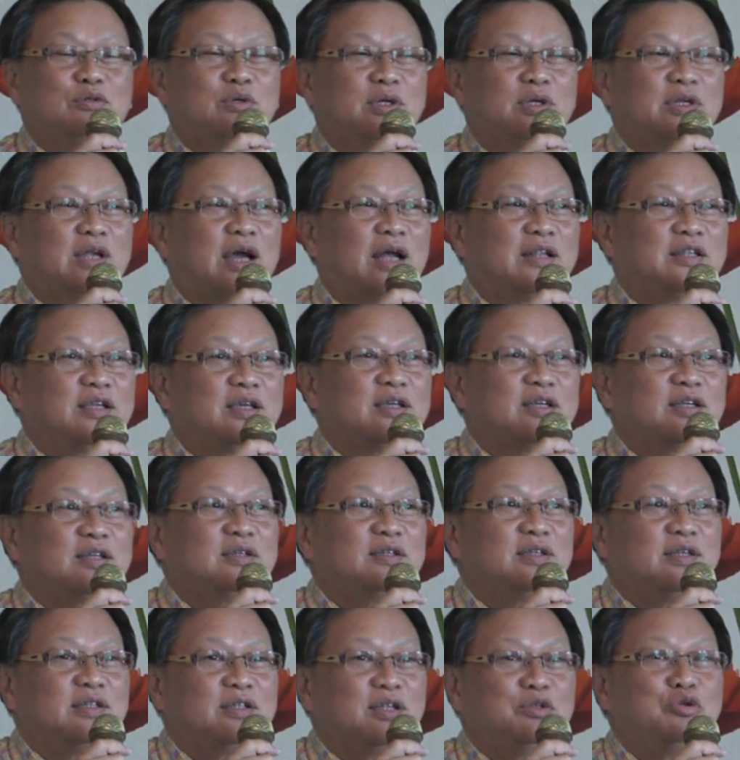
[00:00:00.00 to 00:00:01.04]
to an
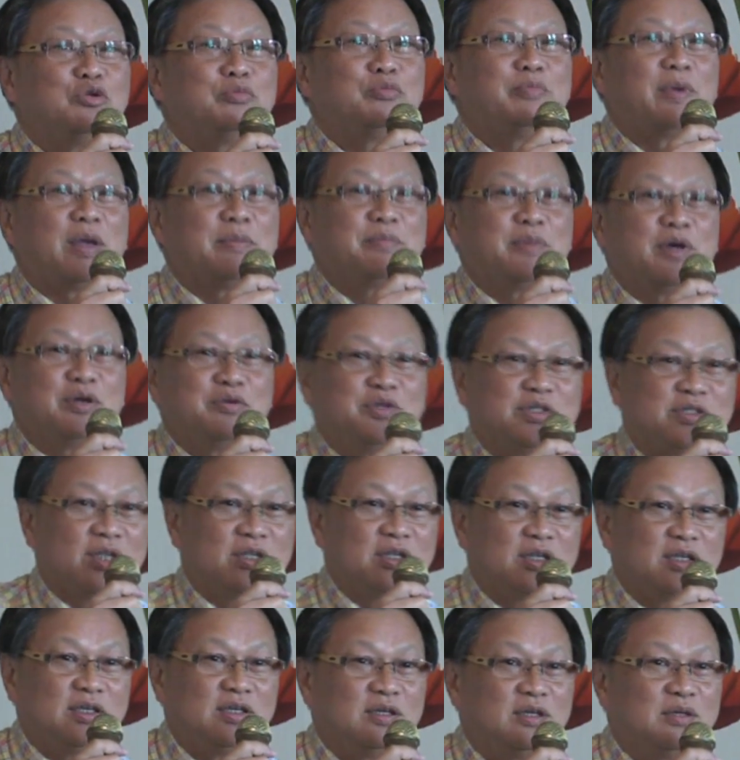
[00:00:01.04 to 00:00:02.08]
article in the newspaper
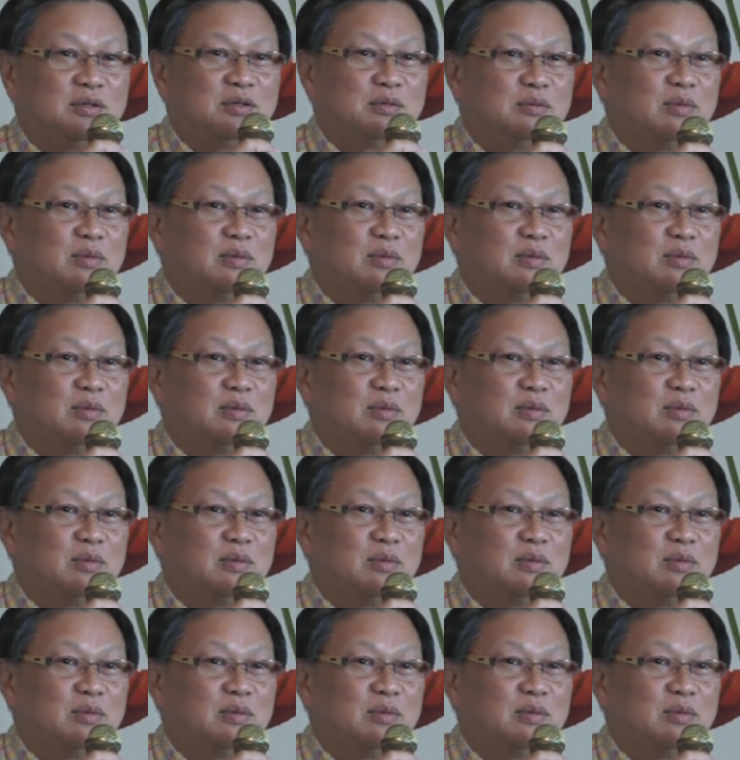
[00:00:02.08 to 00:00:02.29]
recently